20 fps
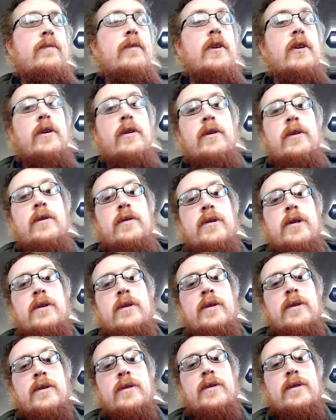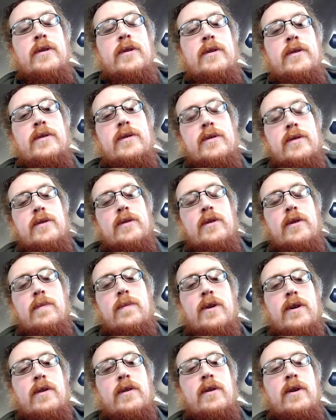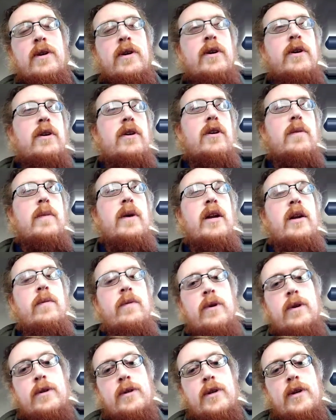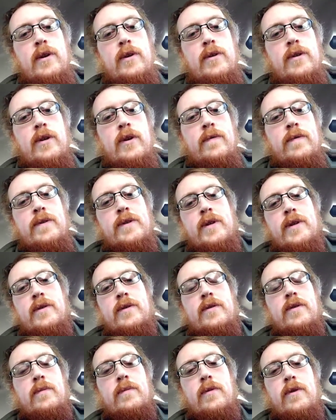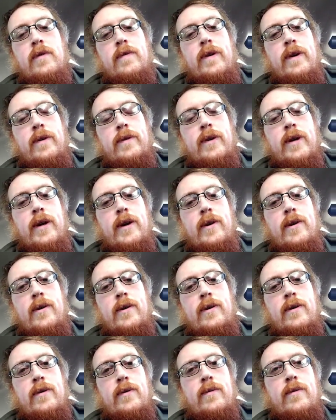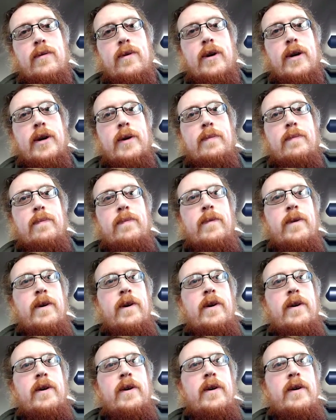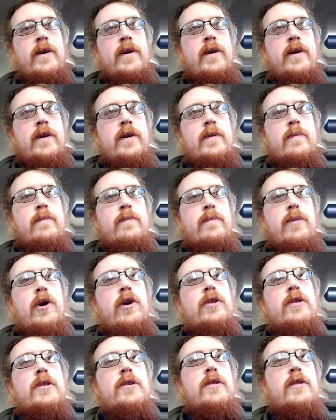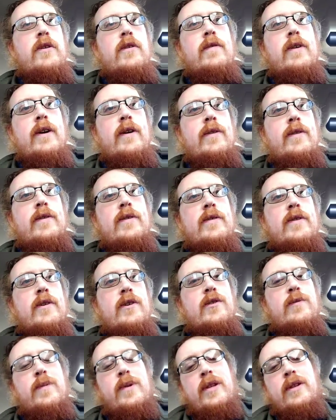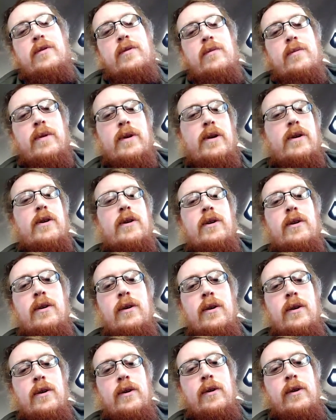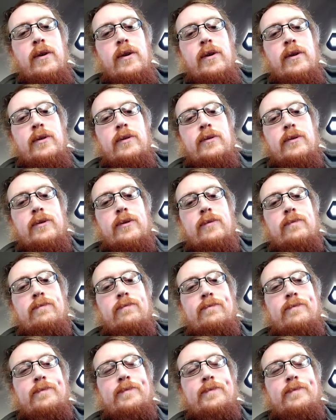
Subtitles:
do your due diligence, because you may not want to see yourself as a consumer of healthcare or a purchaser of health insurance, but that's what we are. So